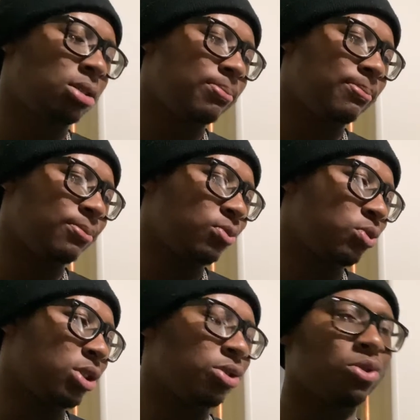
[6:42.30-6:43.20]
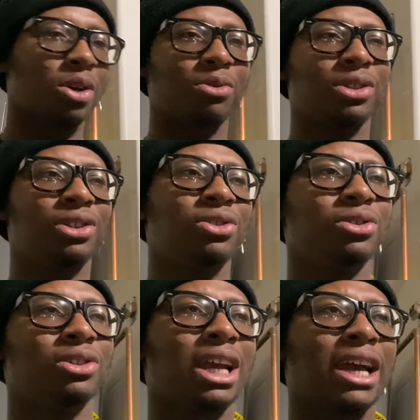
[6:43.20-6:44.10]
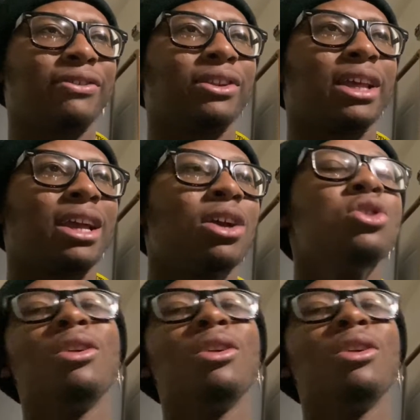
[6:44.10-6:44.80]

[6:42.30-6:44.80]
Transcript: Hmm, what else do I want to do after that?